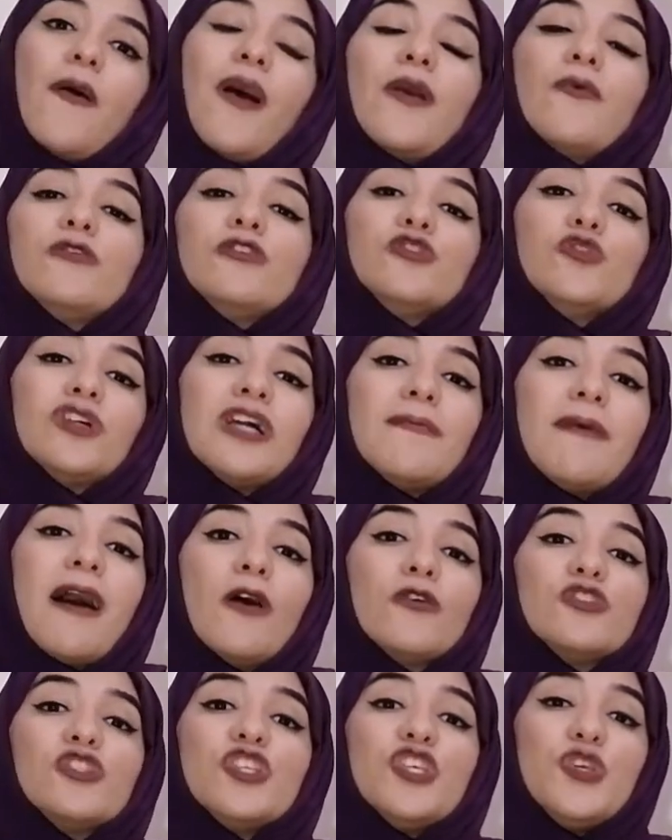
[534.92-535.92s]
I will talk
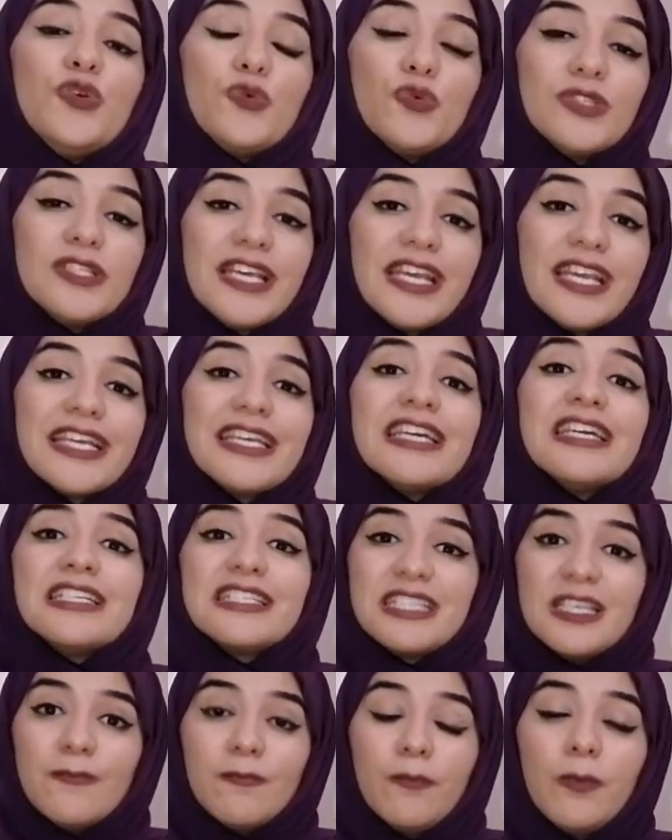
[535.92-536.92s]
about using
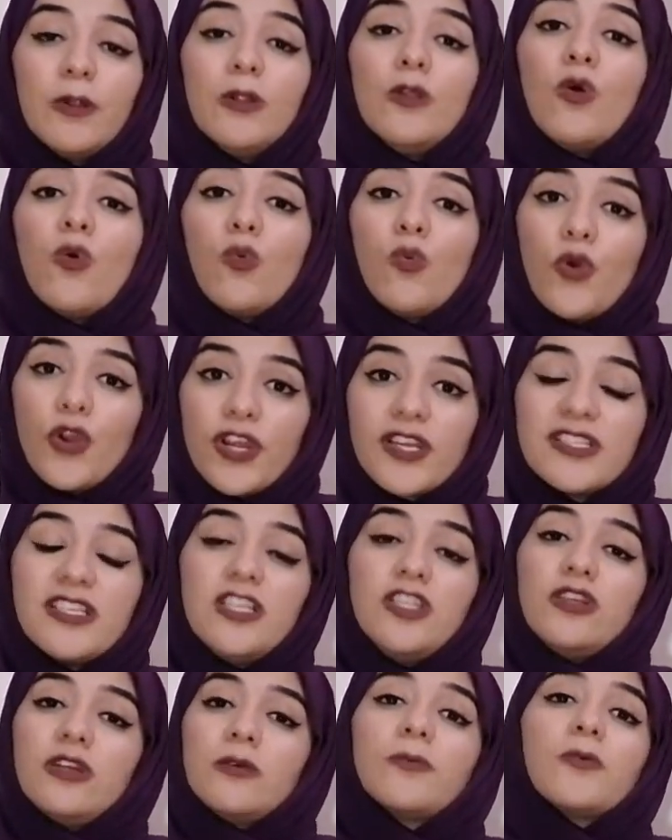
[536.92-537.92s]
simple words
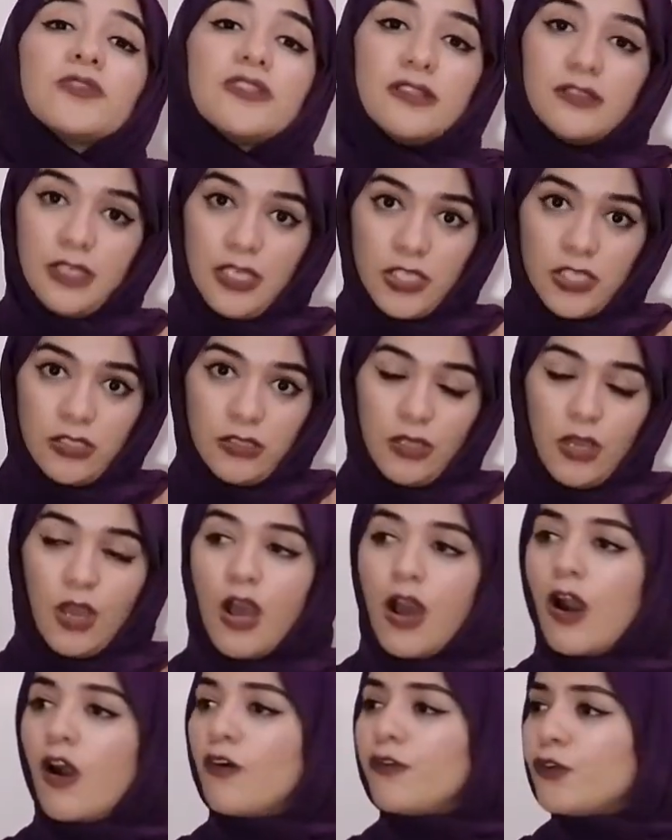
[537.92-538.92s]
in your presentation.
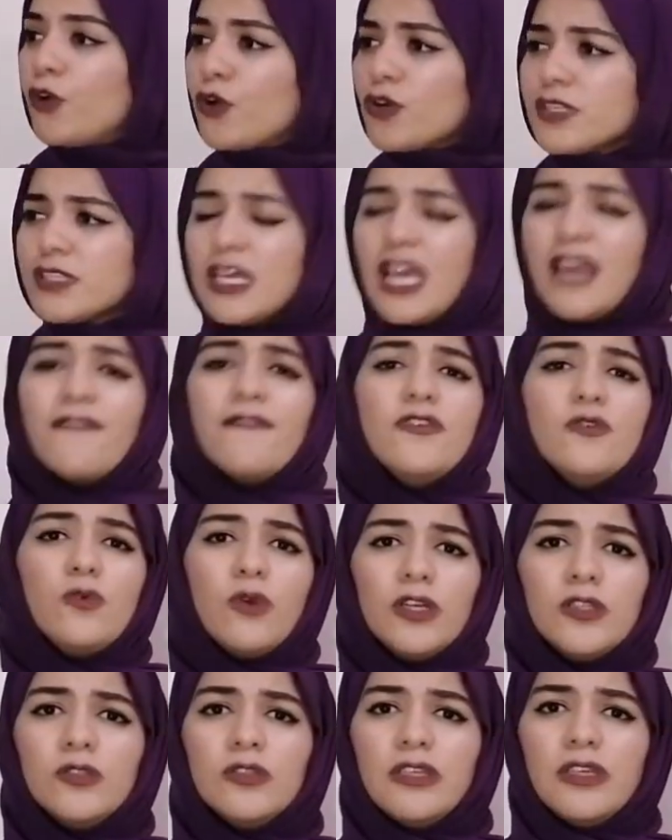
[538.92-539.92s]
Of course,
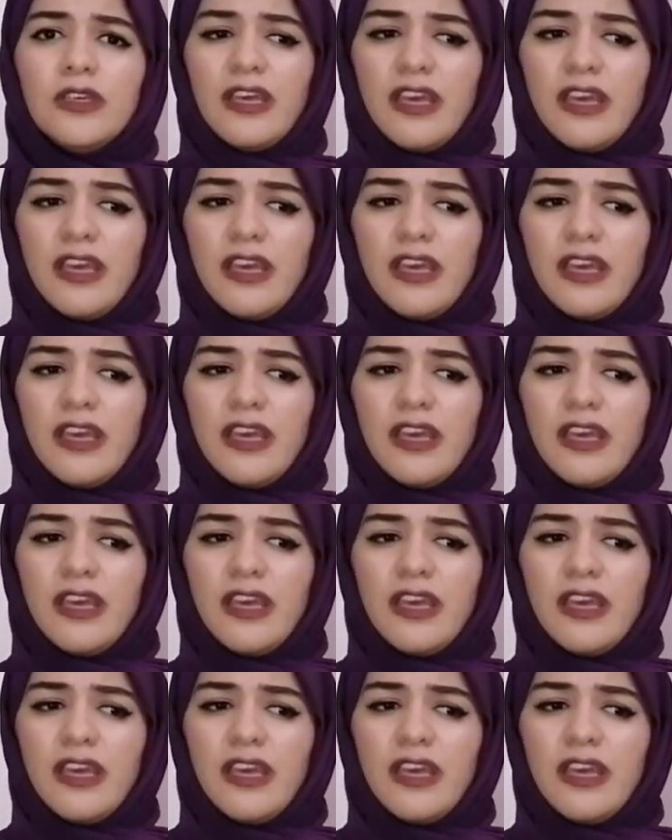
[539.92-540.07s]
everyone